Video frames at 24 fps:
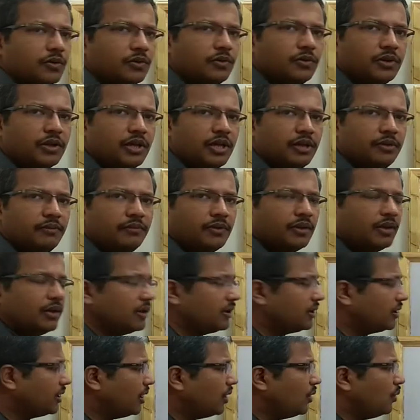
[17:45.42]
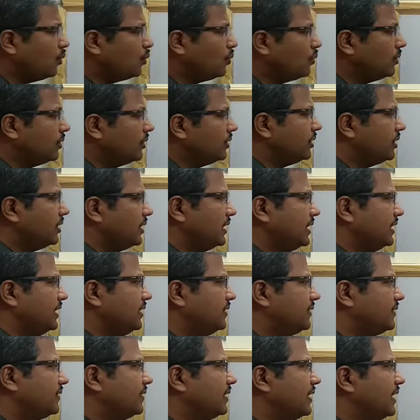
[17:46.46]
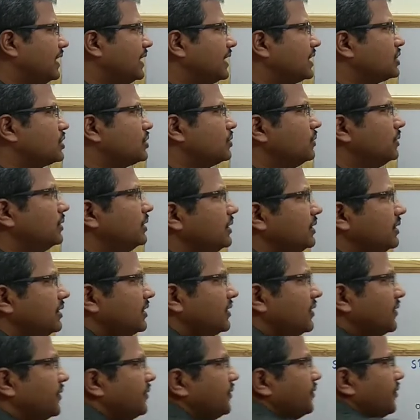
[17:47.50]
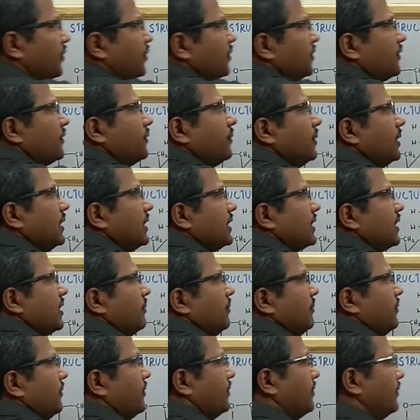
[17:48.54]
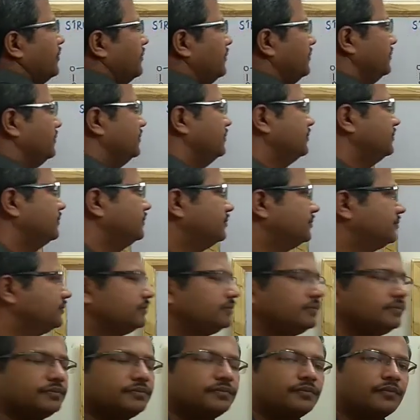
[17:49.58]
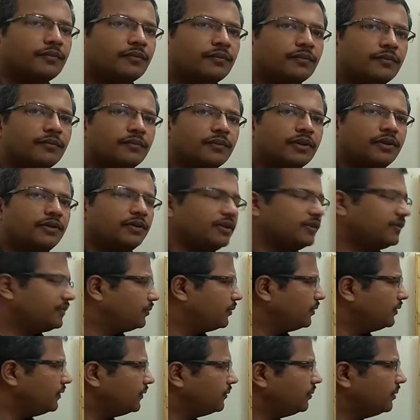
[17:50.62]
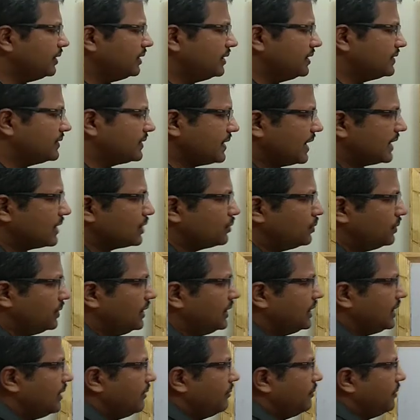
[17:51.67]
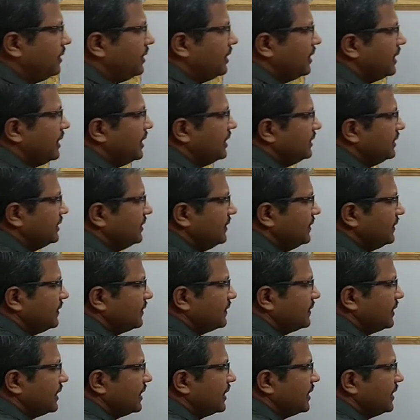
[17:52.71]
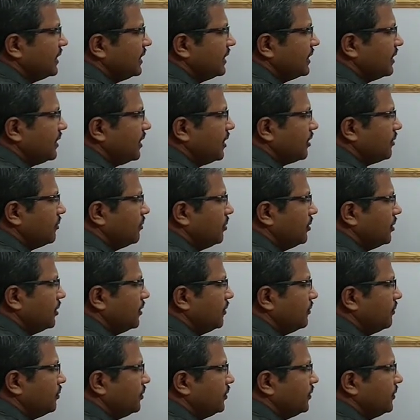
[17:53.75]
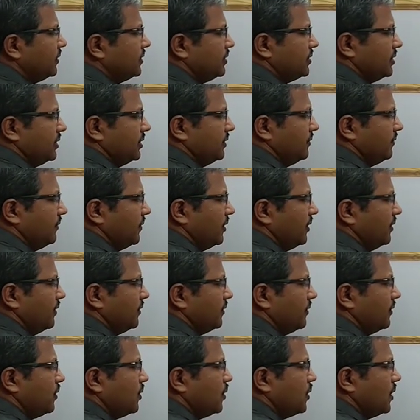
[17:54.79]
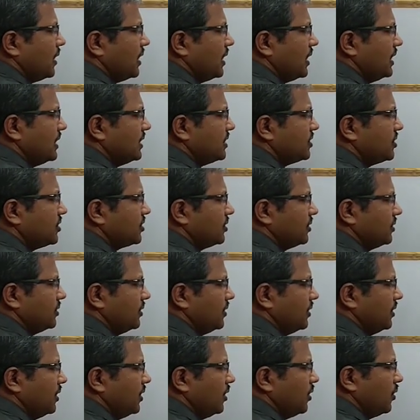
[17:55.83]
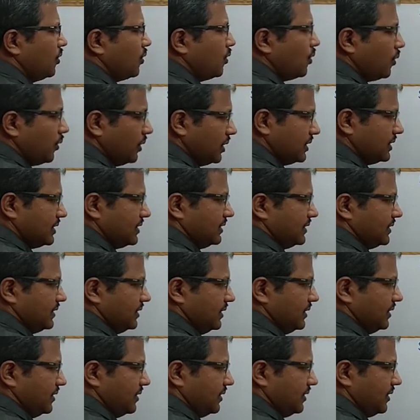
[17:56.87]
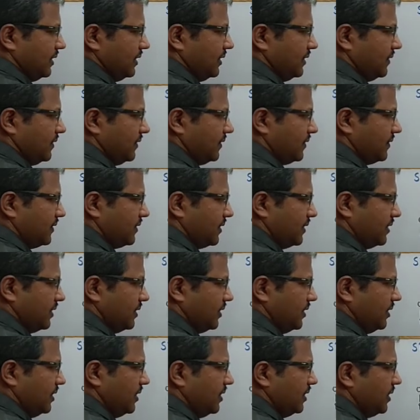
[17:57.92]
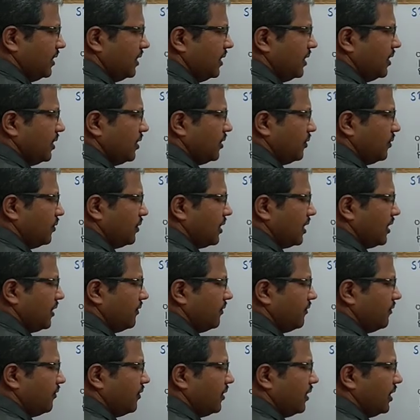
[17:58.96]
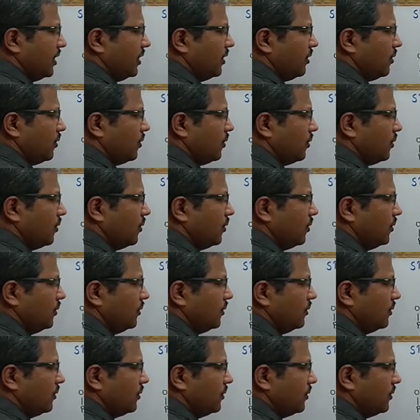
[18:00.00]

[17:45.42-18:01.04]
Okay, now where is actually this phosphate comes? This phosphate is actually coming at this second carbon position. So OH is there. Instead, you can find O,